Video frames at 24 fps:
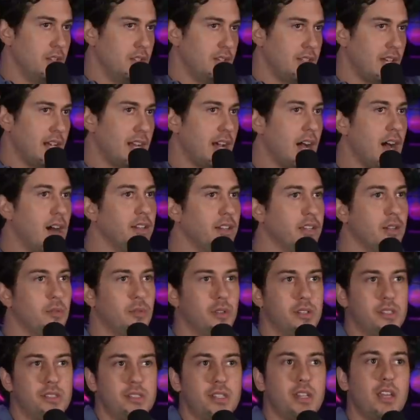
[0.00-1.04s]
that
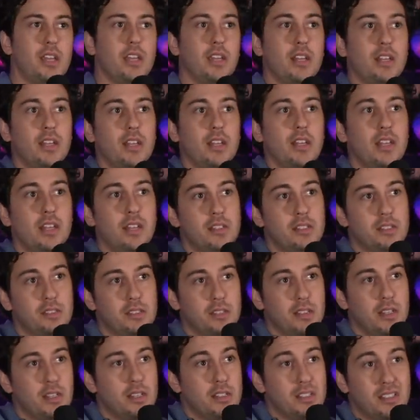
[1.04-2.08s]
Hollywood scene
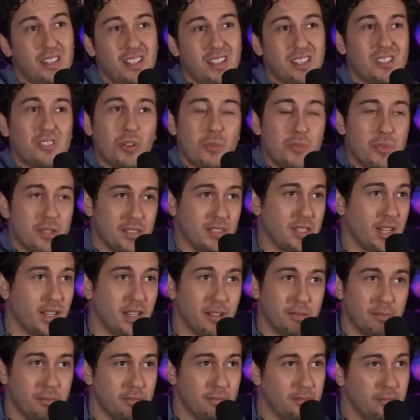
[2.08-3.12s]
is is it's almost
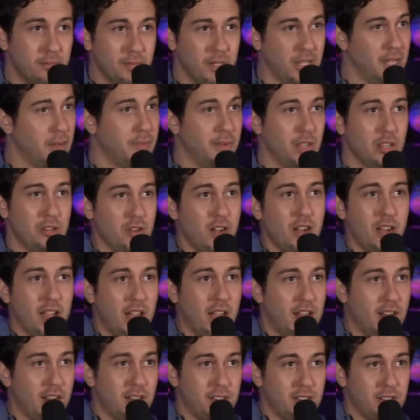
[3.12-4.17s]
like becoming a drug
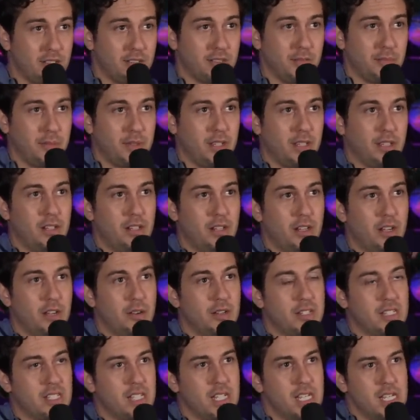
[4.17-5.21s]
addict or something. You know,
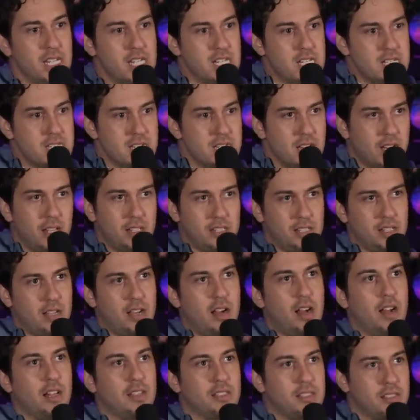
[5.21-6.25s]
it's it's
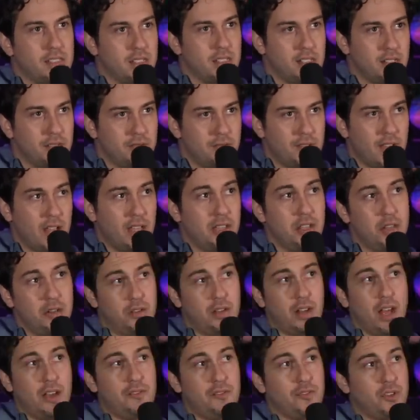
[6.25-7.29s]
constant value. You know,
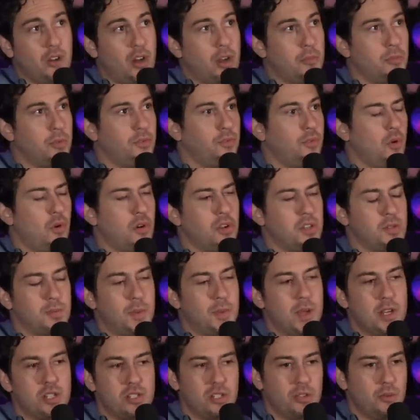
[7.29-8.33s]
and I've gone before,
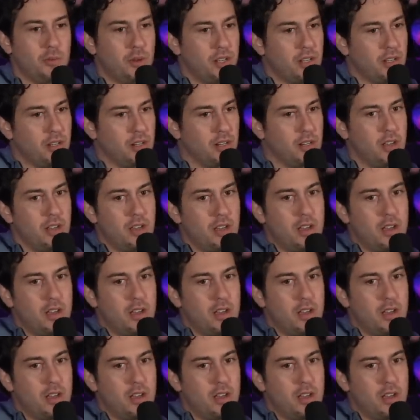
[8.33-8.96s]
especially when you're